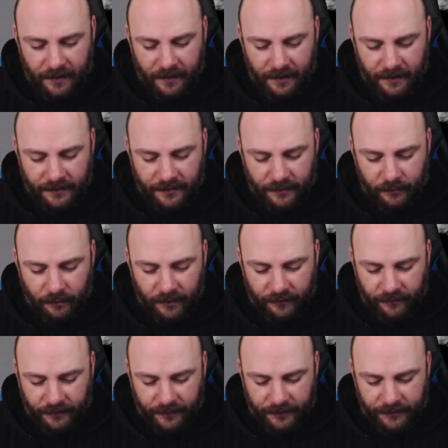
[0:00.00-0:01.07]
is
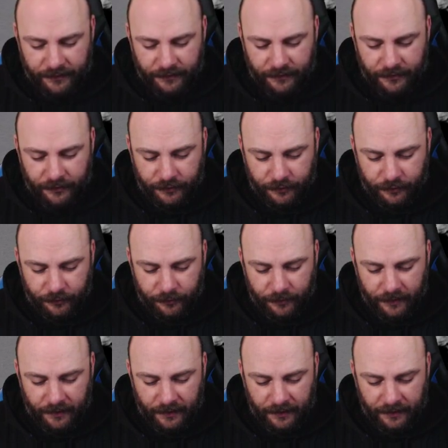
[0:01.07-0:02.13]
equivalent
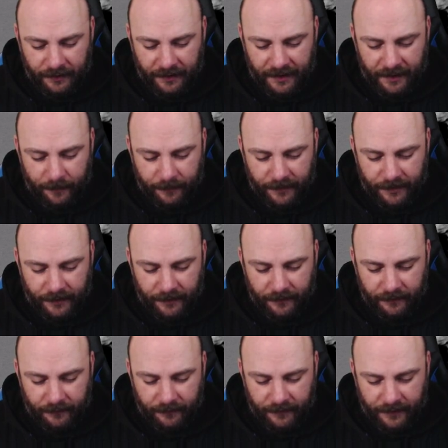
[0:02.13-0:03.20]
to lambda
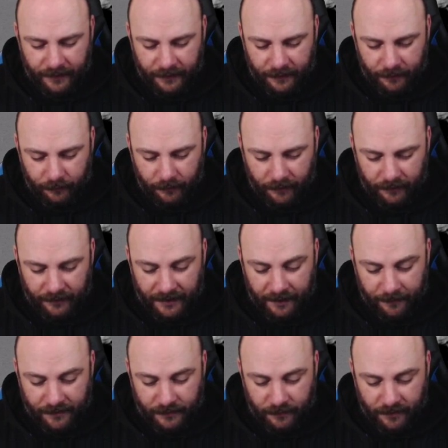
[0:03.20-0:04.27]
V, where
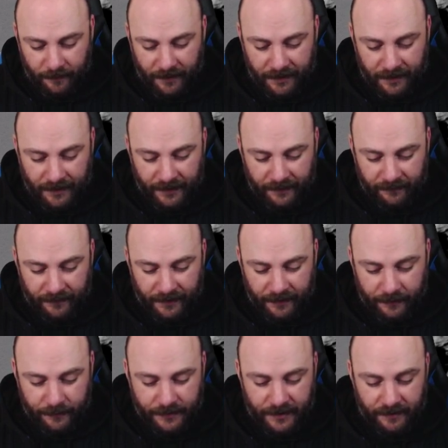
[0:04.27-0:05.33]
lambda is one of my
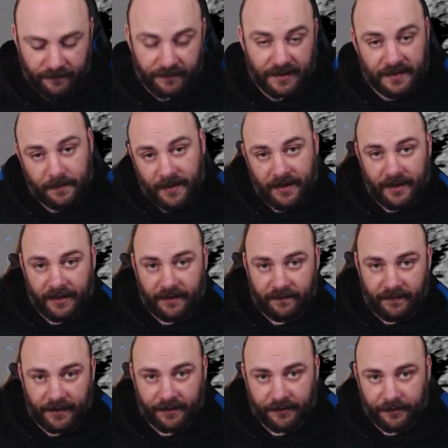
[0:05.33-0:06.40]
eigenvalues and V is my
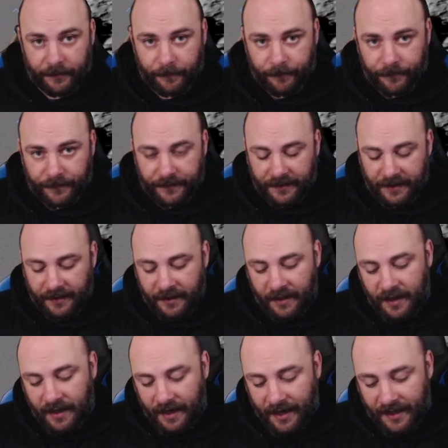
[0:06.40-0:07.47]
eigenvector, okay,
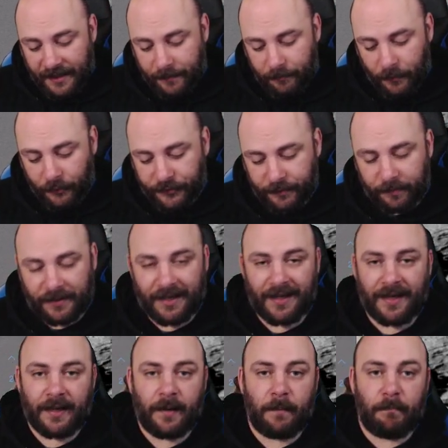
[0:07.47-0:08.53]
I can
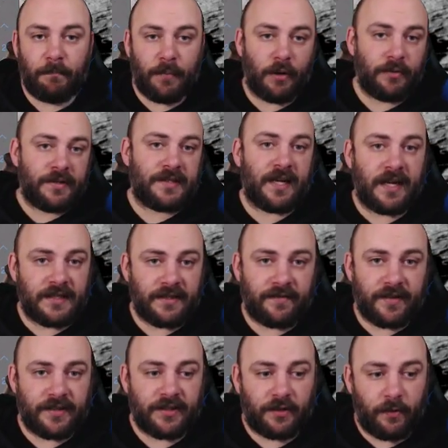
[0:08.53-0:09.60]
multiply both sides of
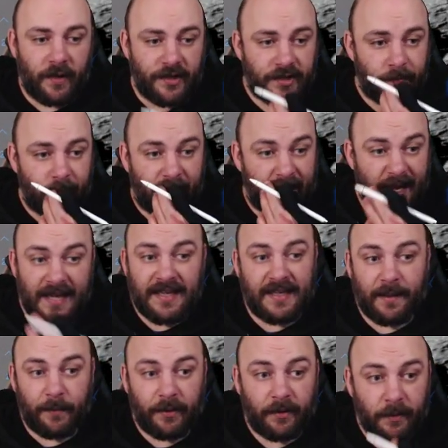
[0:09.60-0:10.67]
this equation by any
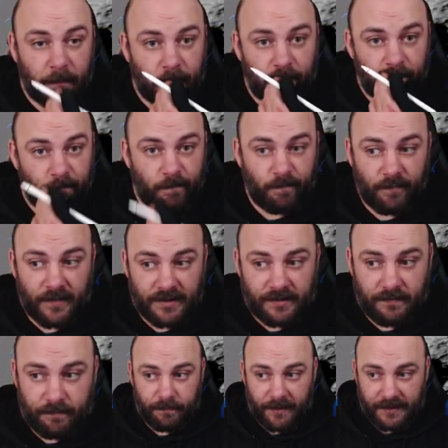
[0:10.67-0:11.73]
number.
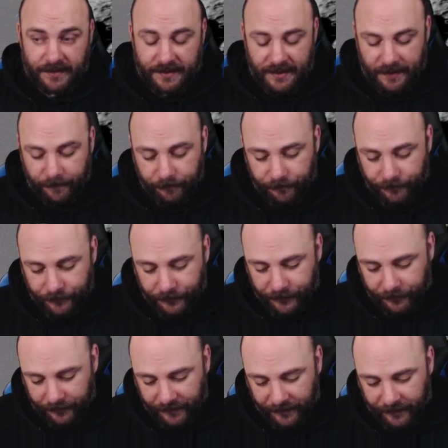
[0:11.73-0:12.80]
Let's pick C,
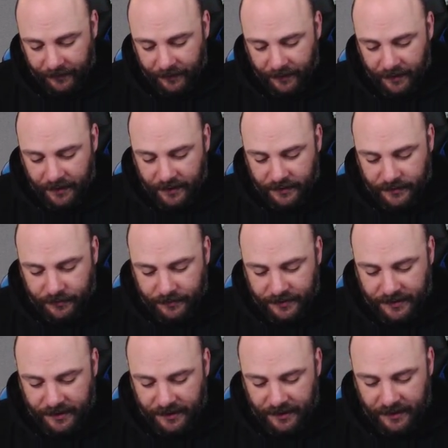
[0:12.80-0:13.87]
okay? So
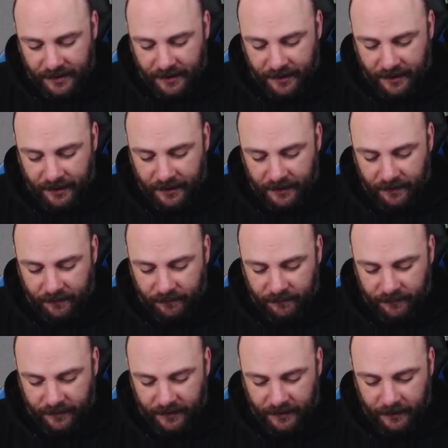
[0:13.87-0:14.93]

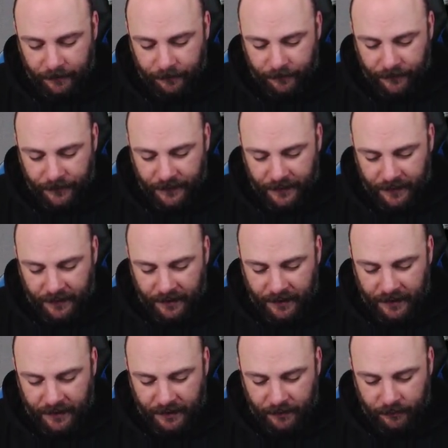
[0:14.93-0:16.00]
CAV
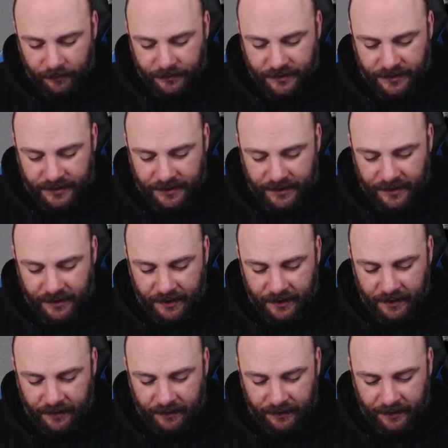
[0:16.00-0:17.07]
equals
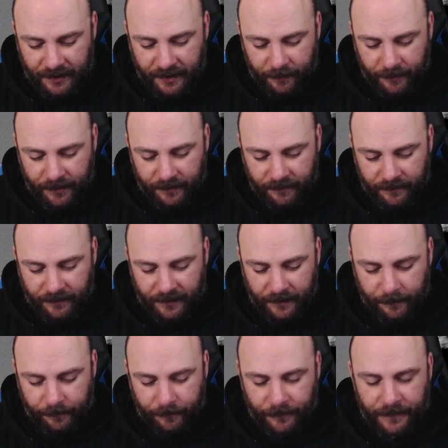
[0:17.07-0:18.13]
C lambda
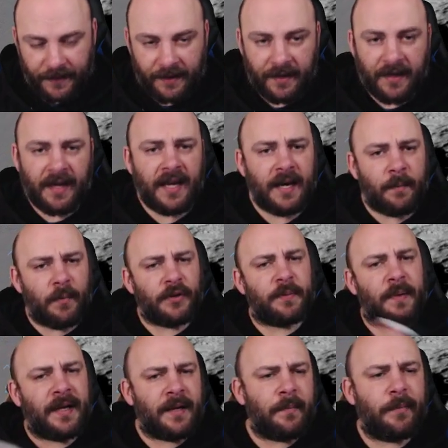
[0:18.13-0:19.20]
V. And I'm
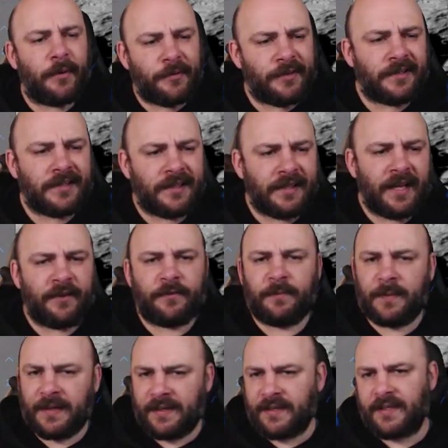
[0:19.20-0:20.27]
multiplying them both on the left
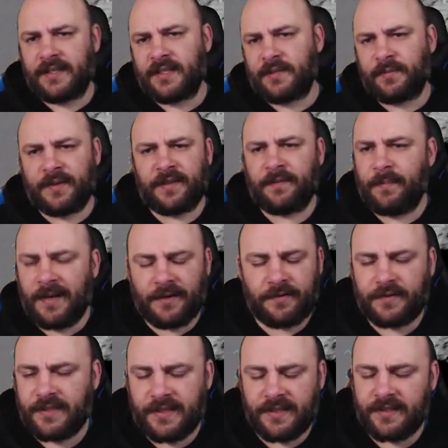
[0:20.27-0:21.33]
because with
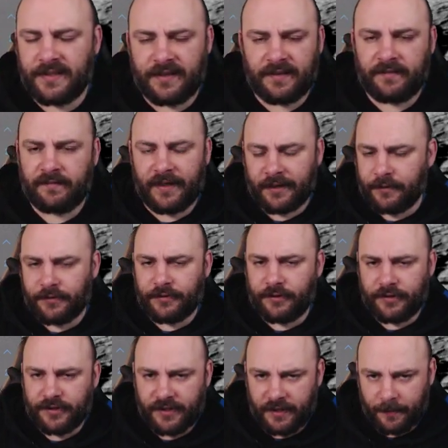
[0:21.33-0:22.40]
matrices and vectors, you're
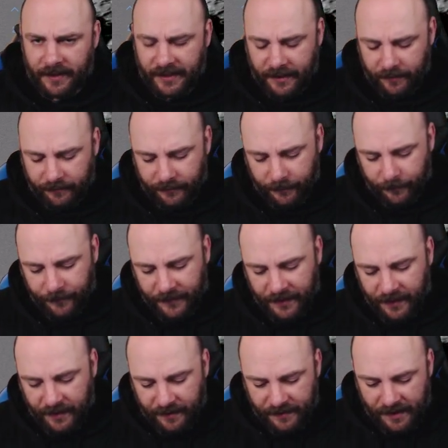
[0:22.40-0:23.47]
just going to be careful.
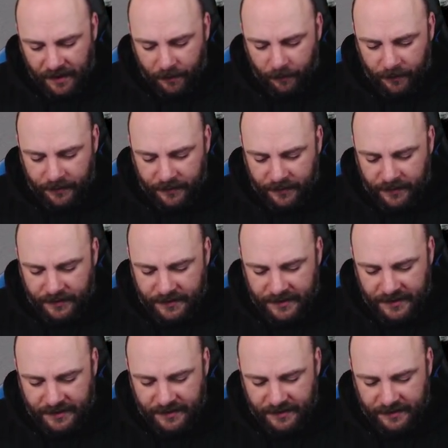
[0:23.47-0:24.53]
Now, the
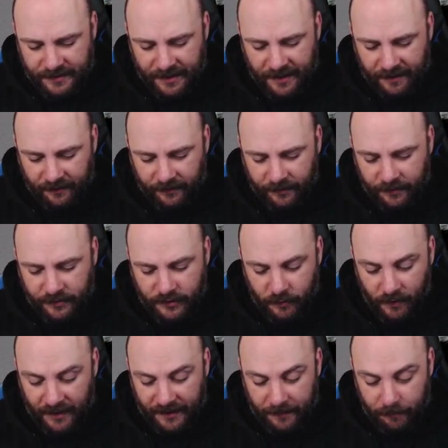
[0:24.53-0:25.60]
C is a scalar,
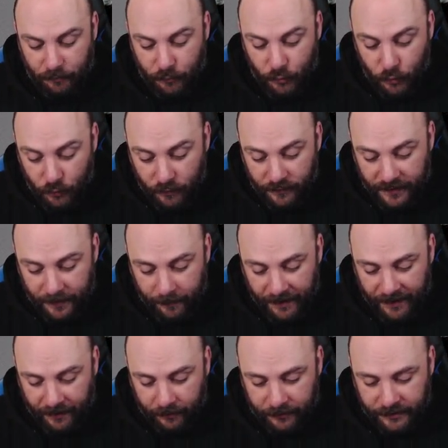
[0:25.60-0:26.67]
so I can move it
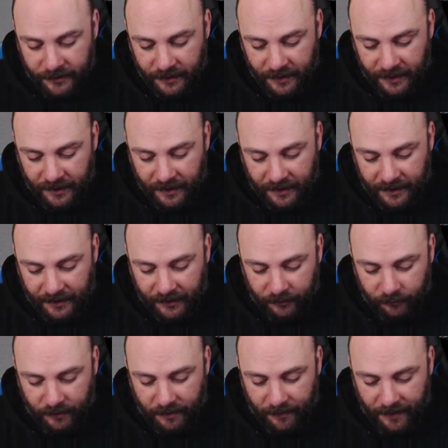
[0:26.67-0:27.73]
about, and I
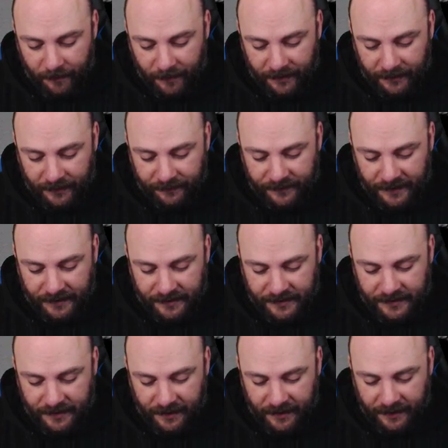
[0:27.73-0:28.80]
can rewrite my left-hand
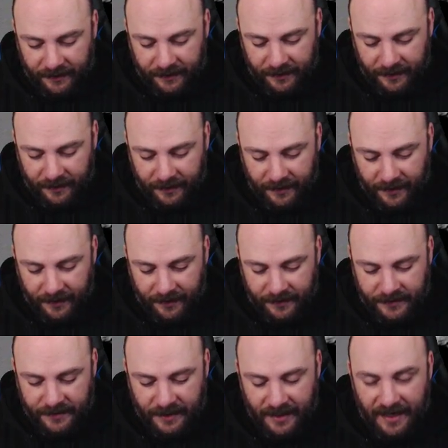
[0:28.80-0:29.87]
side
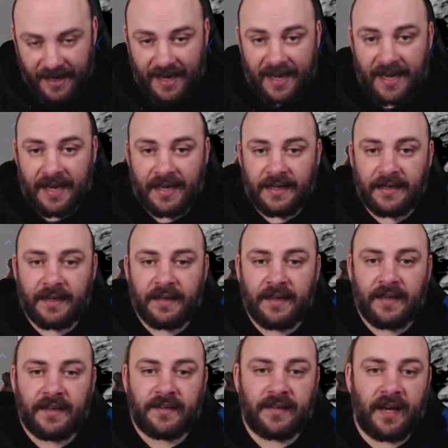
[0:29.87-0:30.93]
as A
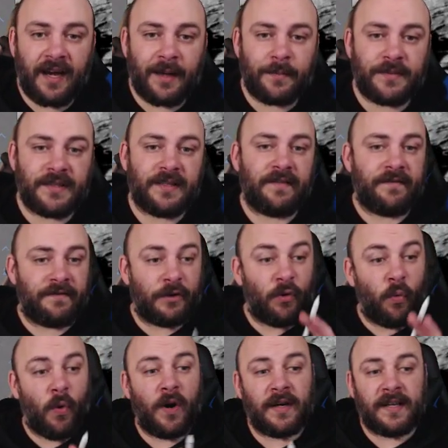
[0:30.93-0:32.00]
times the
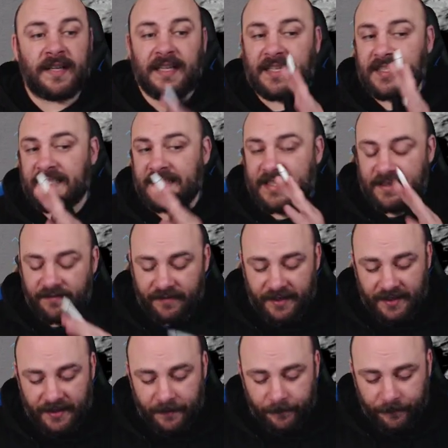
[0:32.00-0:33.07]
quantity
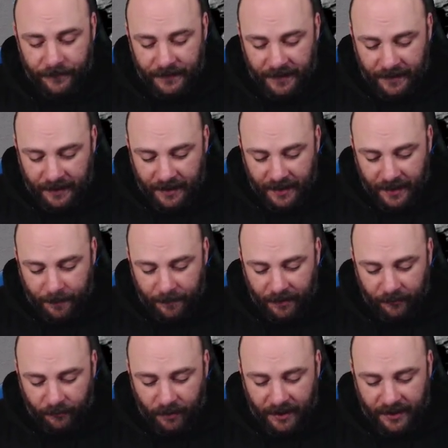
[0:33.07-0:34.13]
CV, and
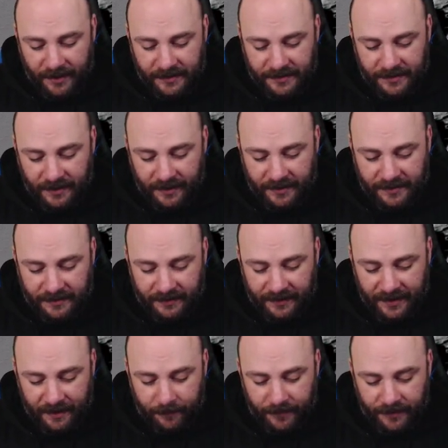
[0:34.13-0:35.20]
my right-hand side is
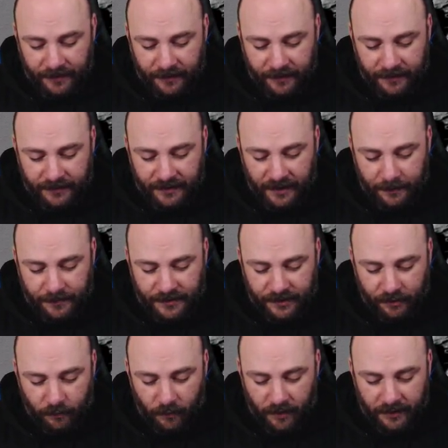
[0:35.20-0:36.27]
lambda times the
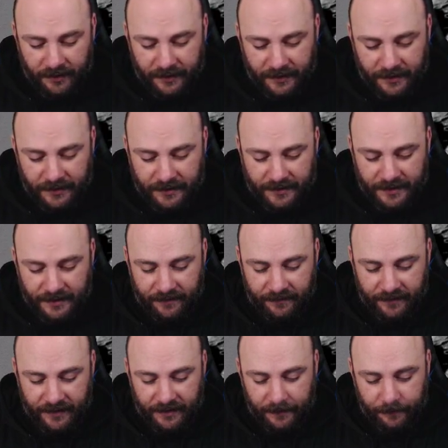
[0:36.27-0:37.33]
quantity
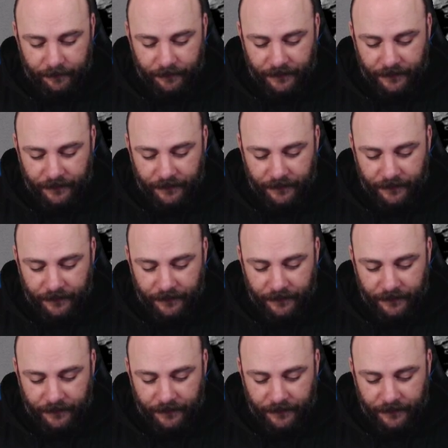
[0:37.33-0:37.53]
CV.